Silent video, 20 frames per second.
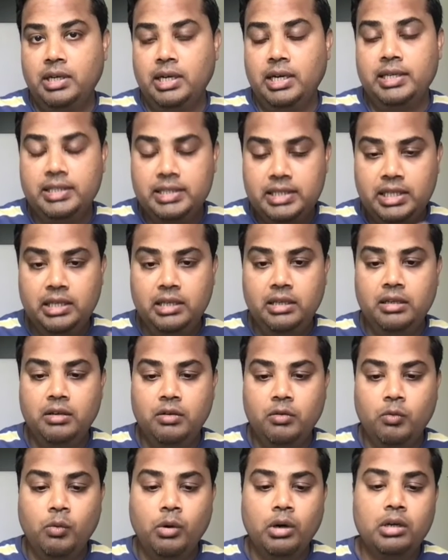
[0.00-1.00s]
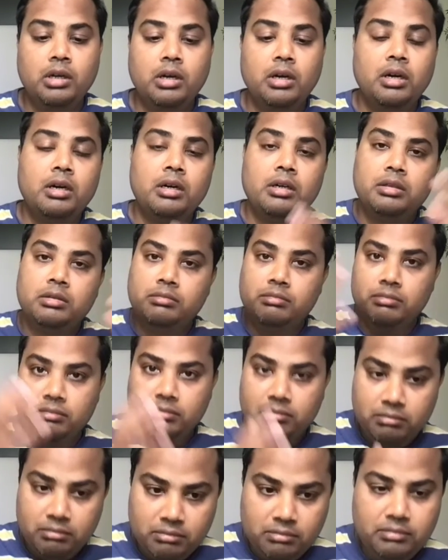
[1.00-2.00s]
I see what are
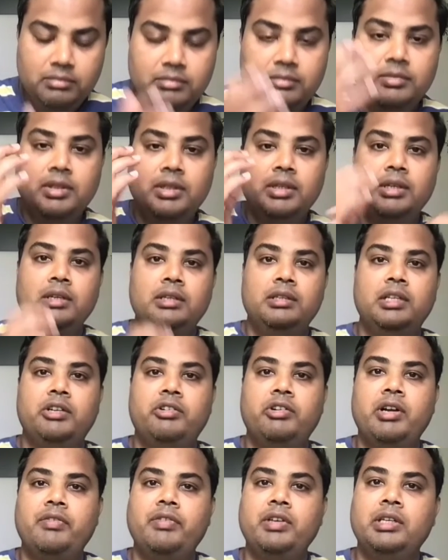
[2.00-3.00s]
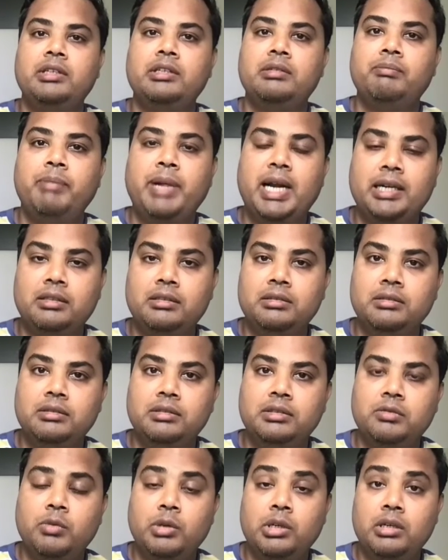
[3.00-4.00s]
the traffic
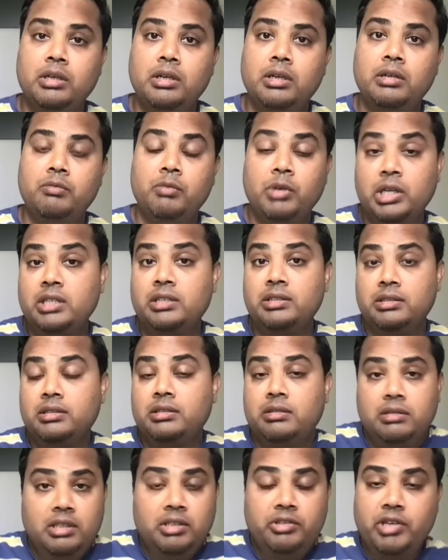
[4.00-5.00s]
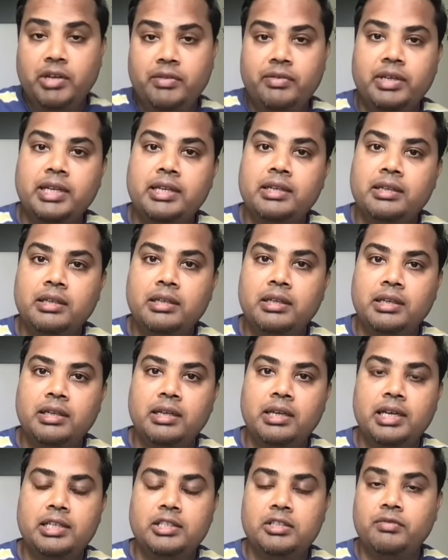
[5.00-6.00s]
patterns, what is the traffic
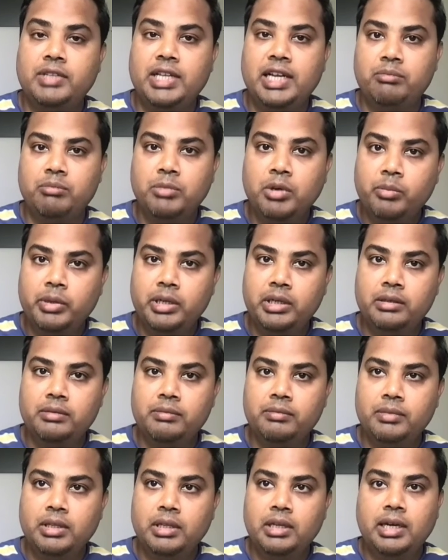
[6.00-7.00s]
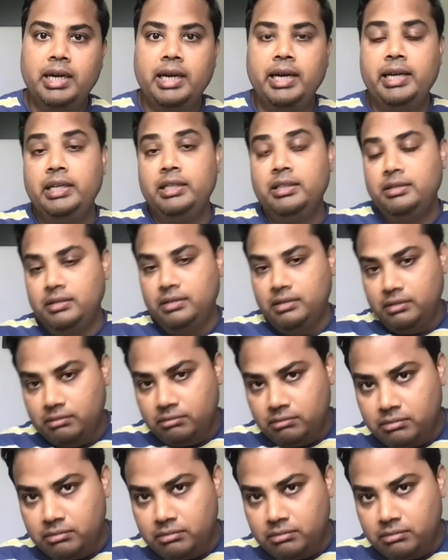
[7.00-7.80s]
as of that moment. I